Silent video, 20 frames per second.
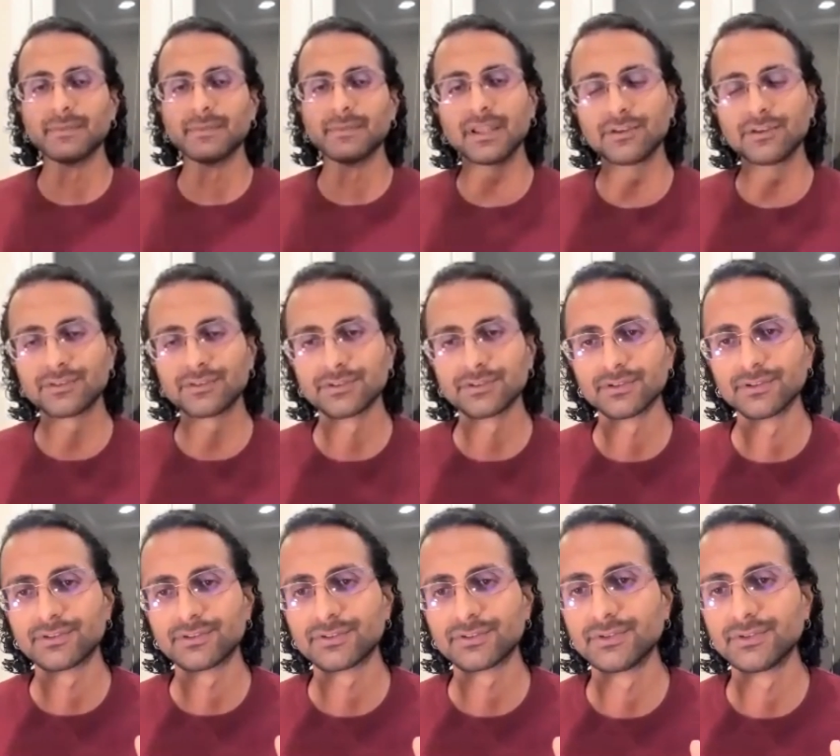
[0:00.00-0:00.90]

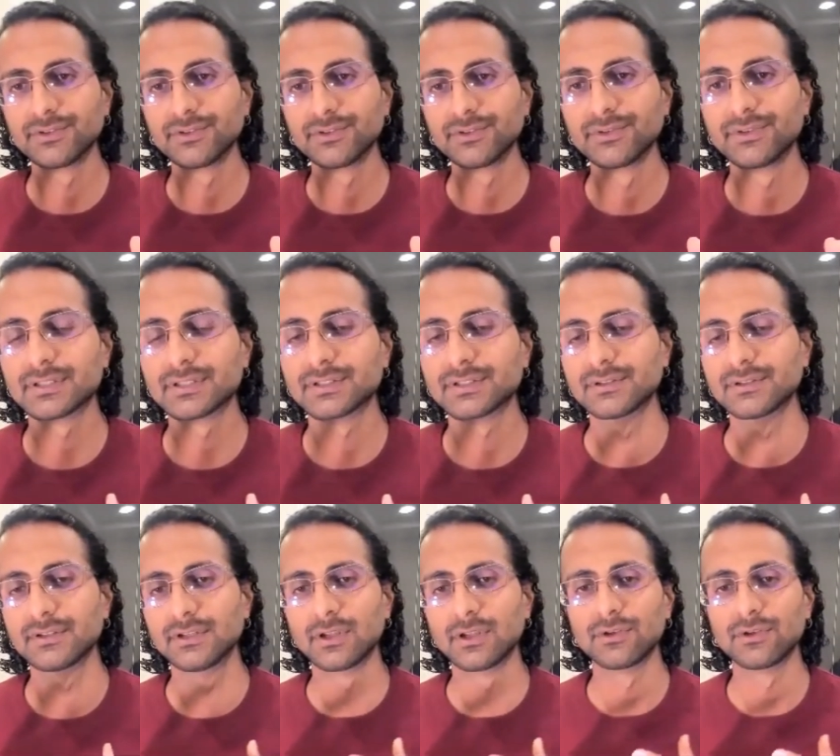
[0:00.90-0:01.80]
Fundamental to
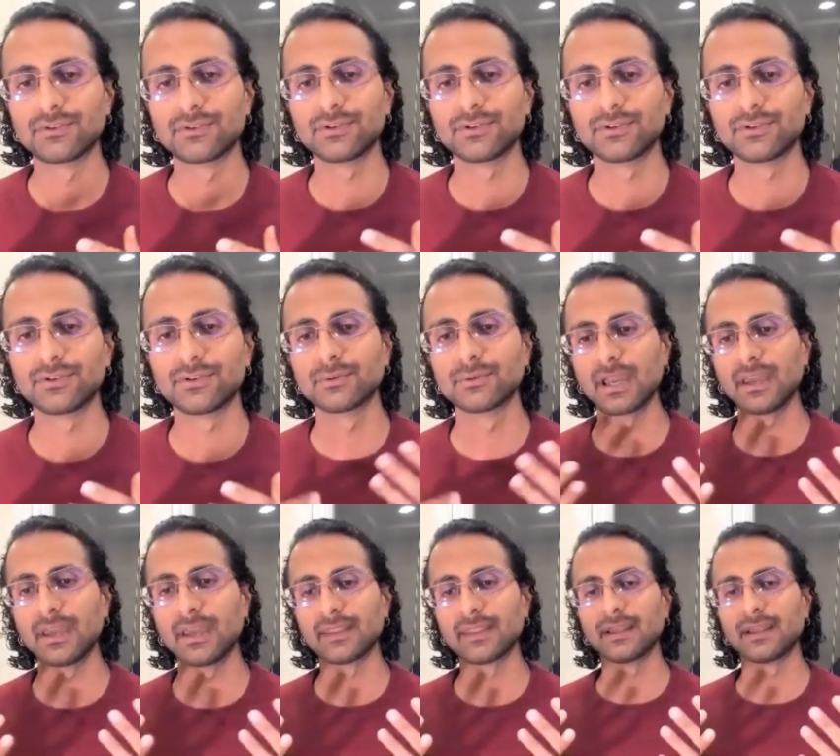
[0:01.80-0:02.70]
this, to the
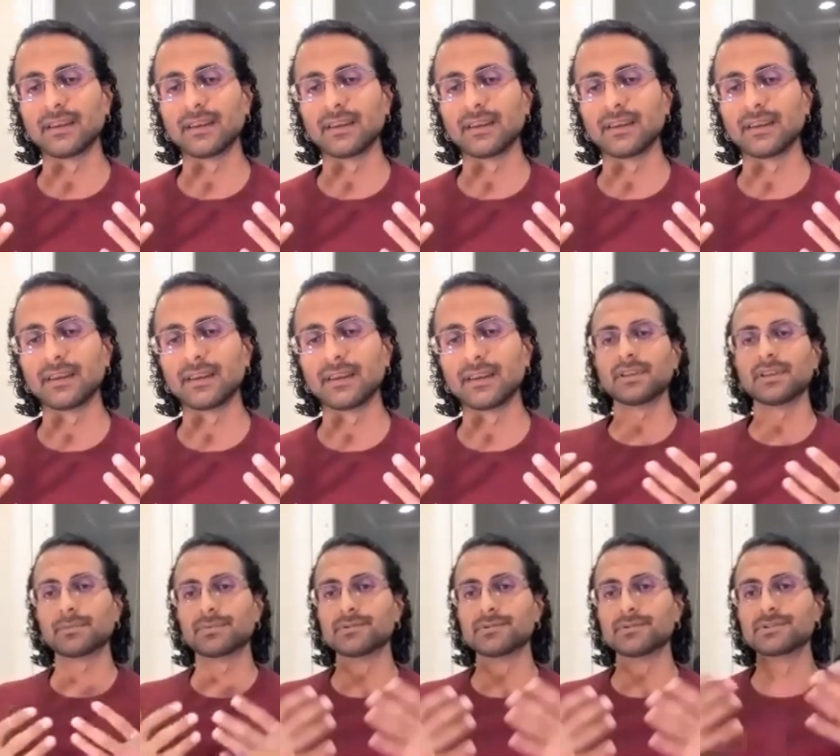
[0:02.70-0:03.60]
way that
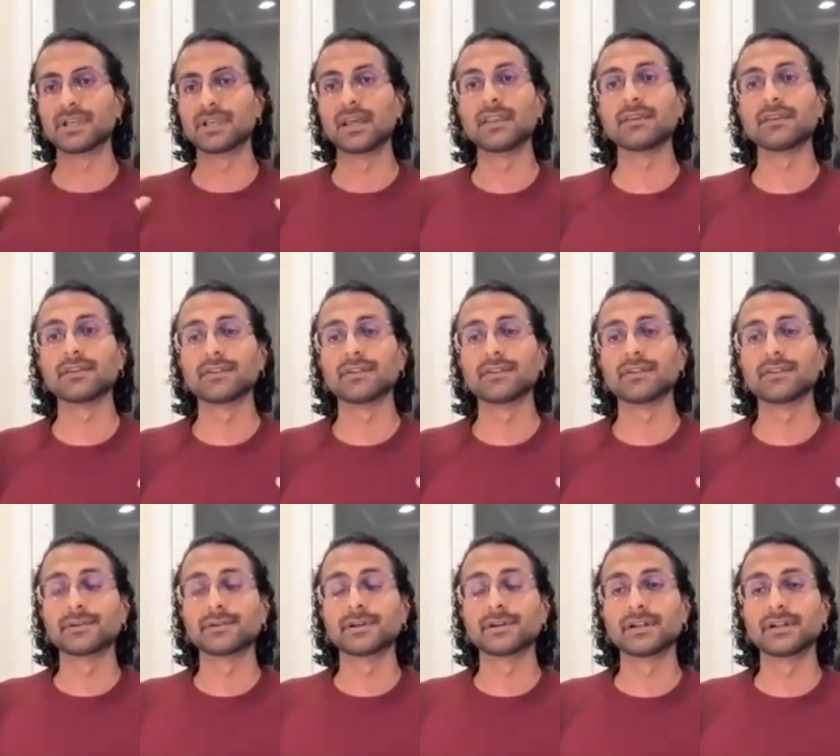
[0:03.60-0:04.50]
I'm going to
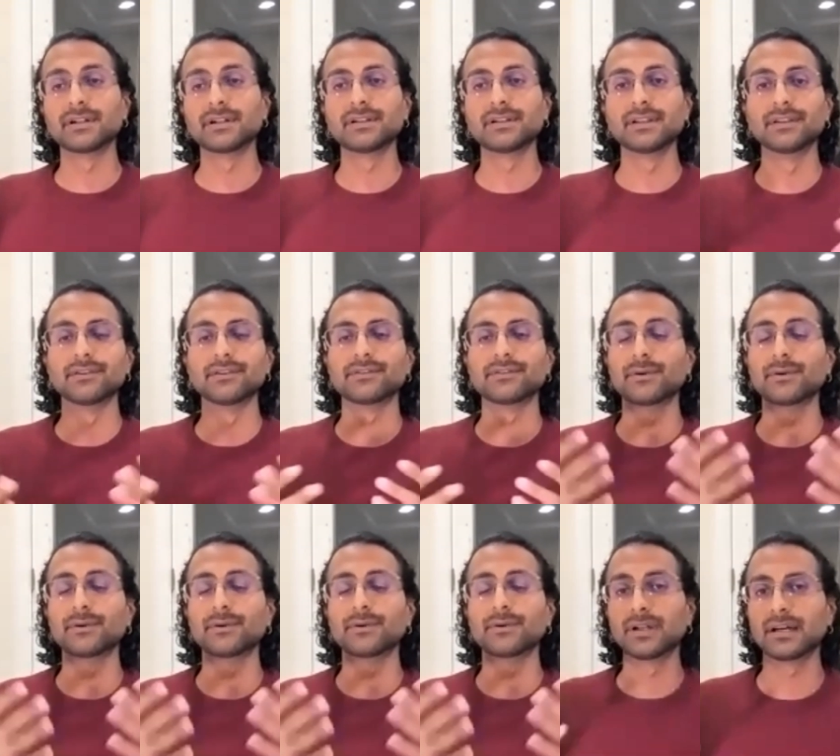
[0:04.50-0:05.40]
present soil
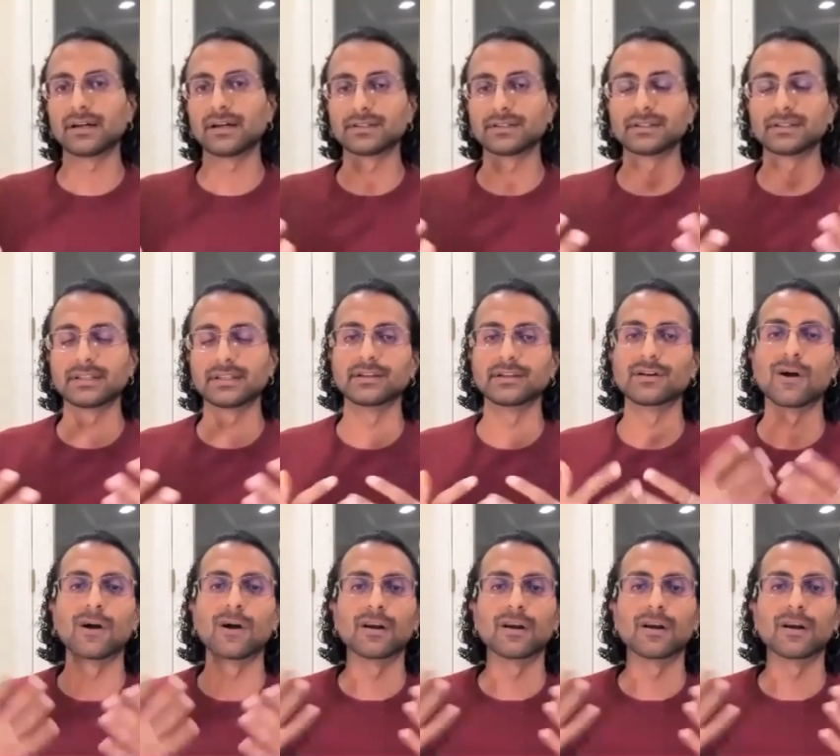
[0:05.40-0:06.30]
and soil health
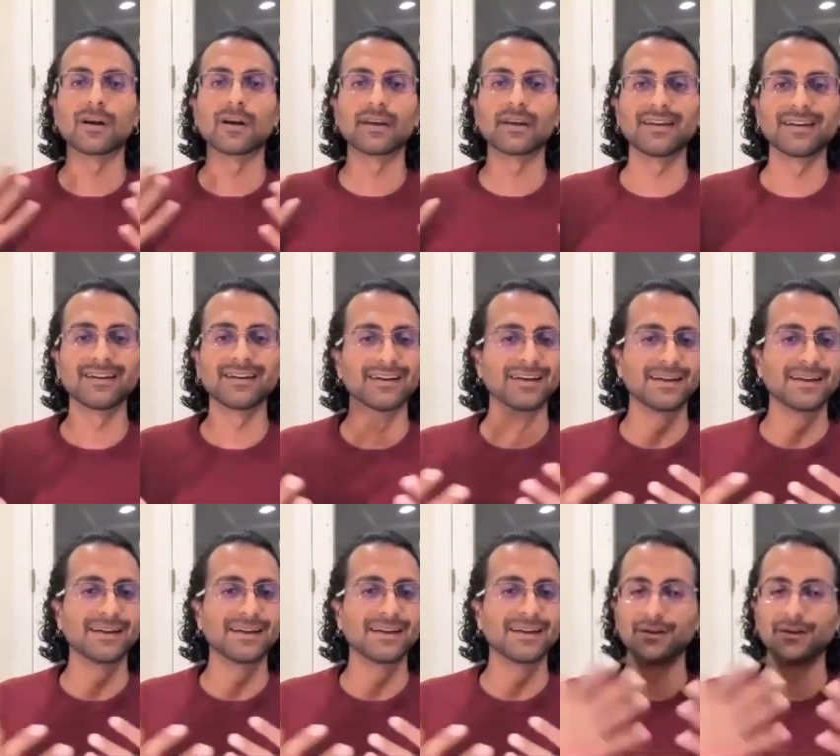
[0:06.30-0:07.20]
and gardening
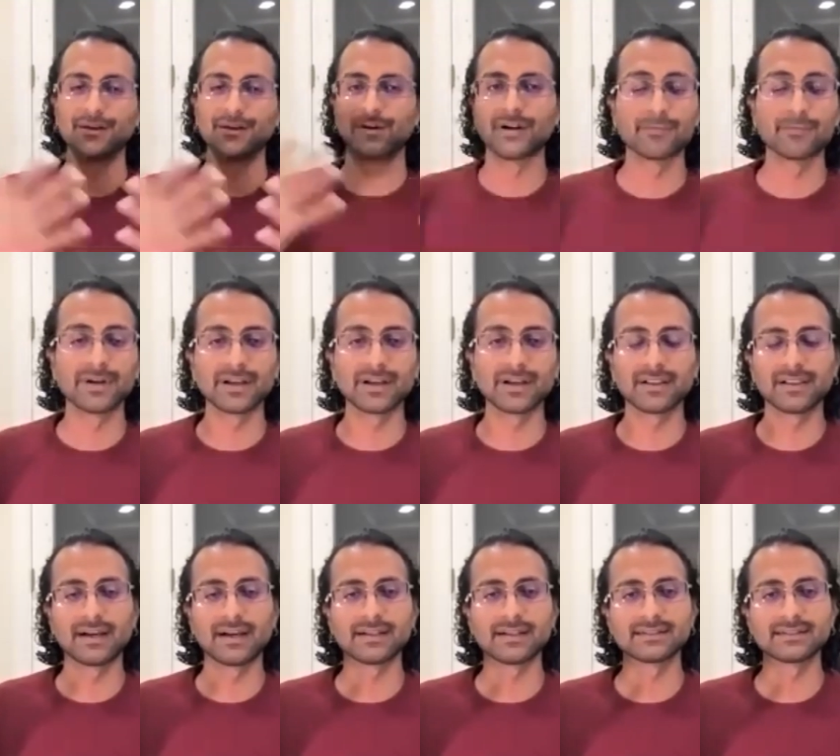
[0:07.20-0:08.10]
in all
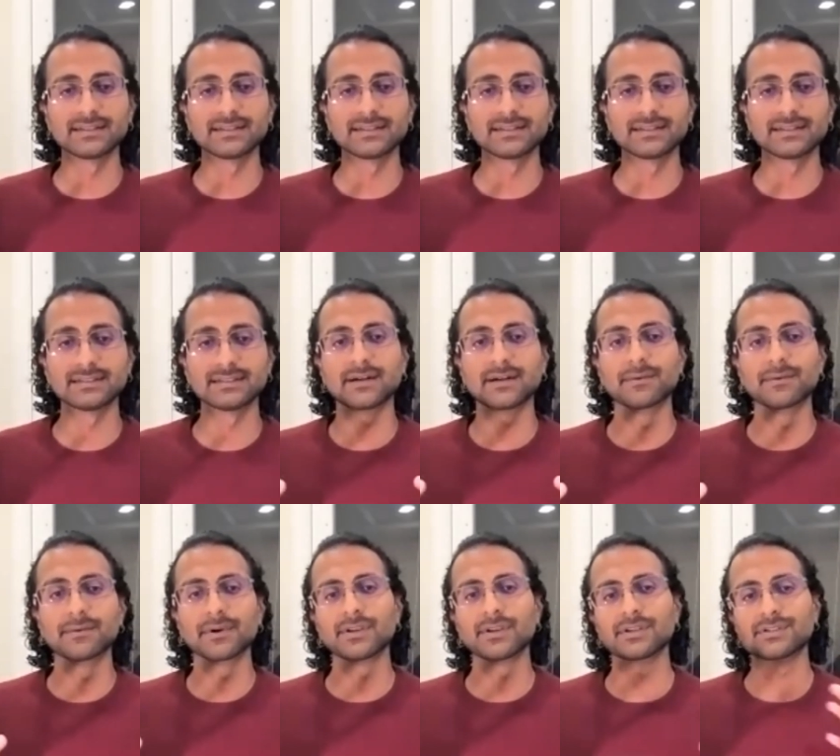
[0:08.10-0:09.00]
of my classes
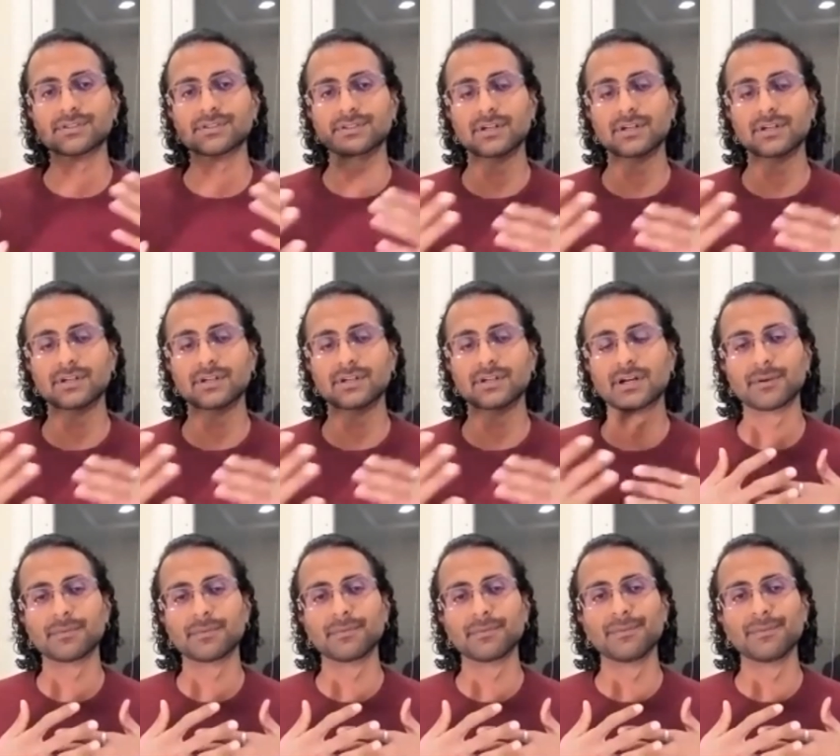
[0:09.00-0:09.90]
is that we're going to
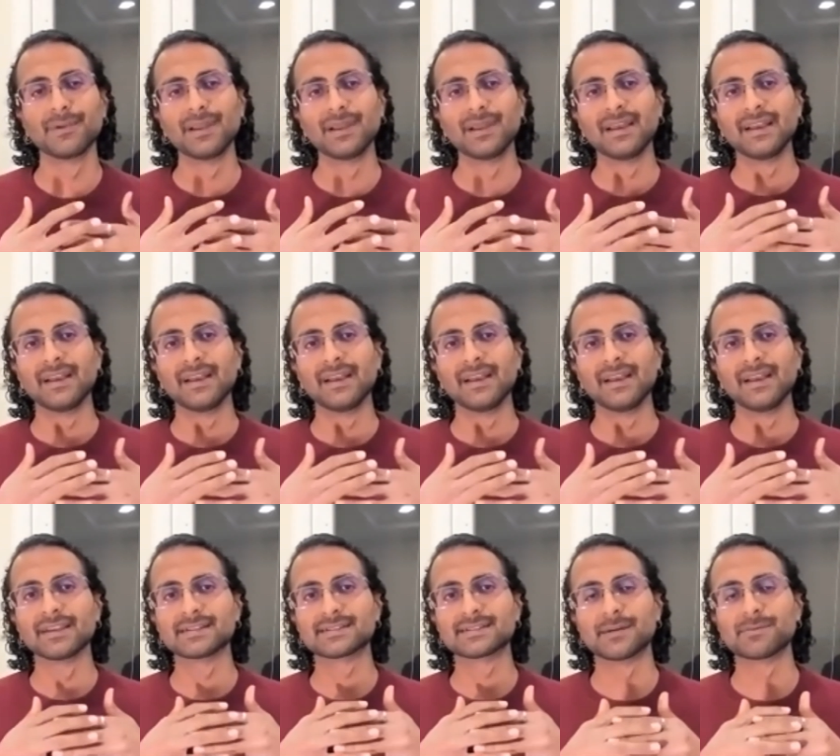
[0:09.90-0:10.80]
start from
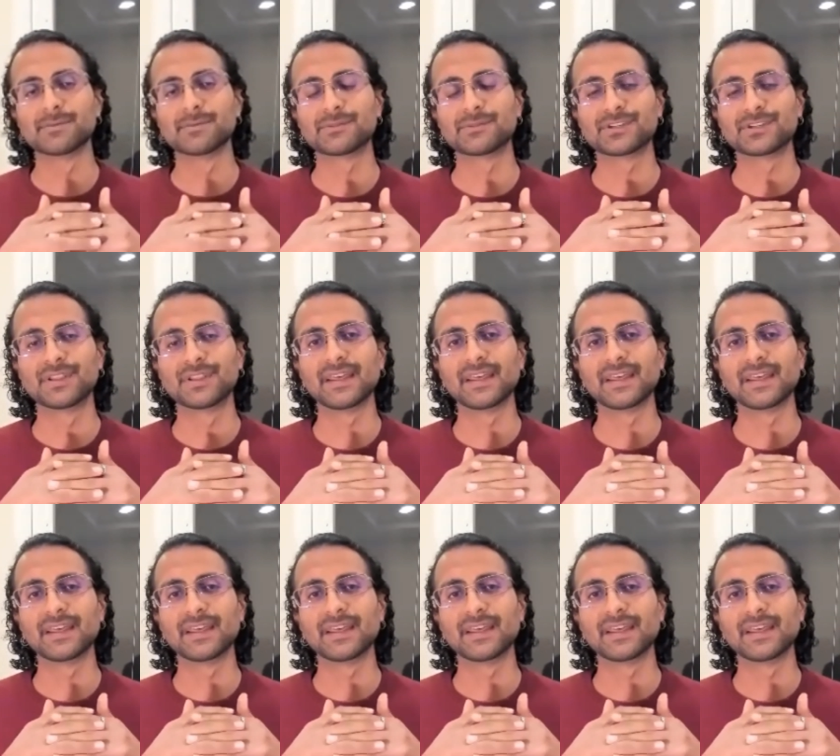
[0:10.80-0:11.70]
an
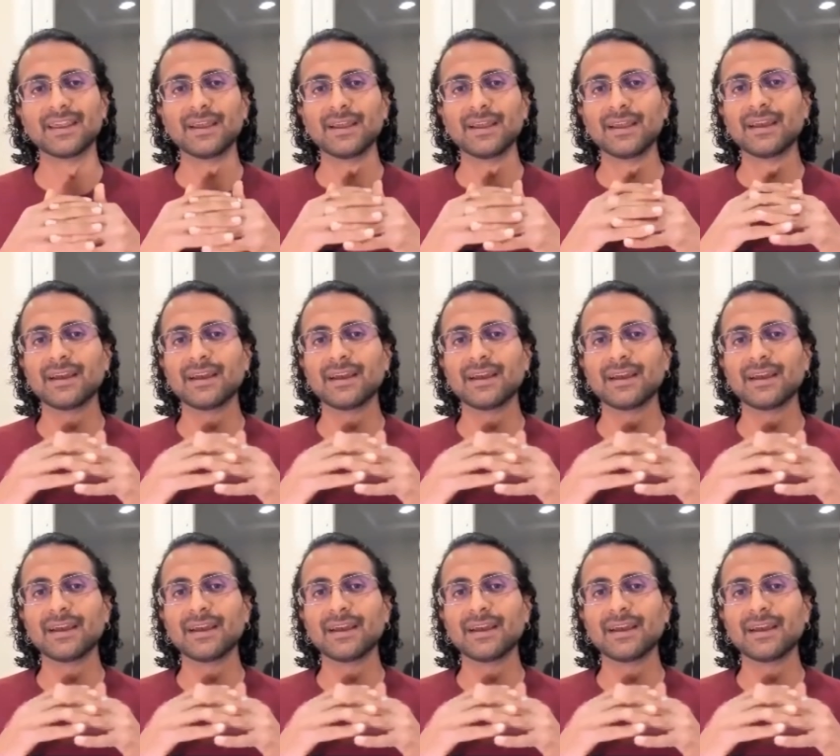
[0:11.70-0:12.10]
assumption that